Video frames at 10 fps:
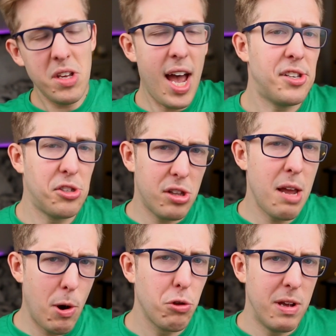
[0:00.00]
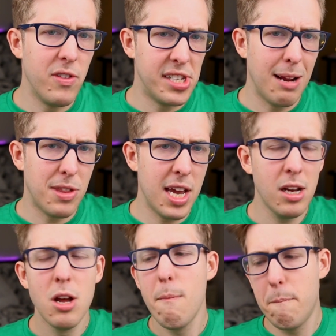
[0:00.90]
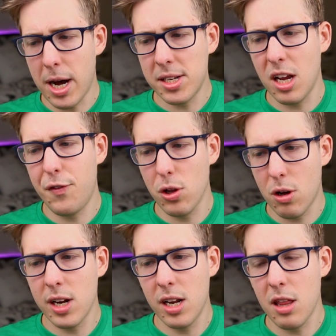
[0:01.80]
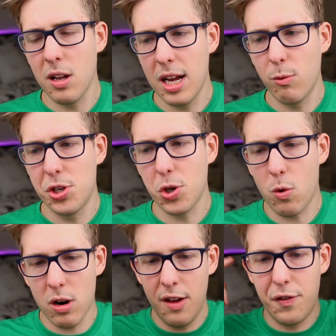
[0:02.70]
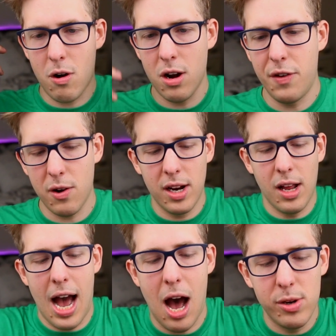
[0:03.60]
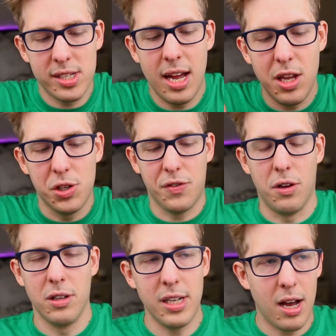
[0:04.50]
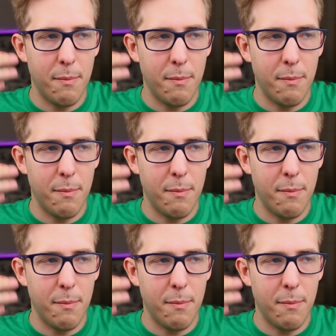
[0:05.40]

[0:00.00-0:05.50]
Yes, they both mean the same thing. But if you're learning another language, or if you're hard of hearing, how is that useful?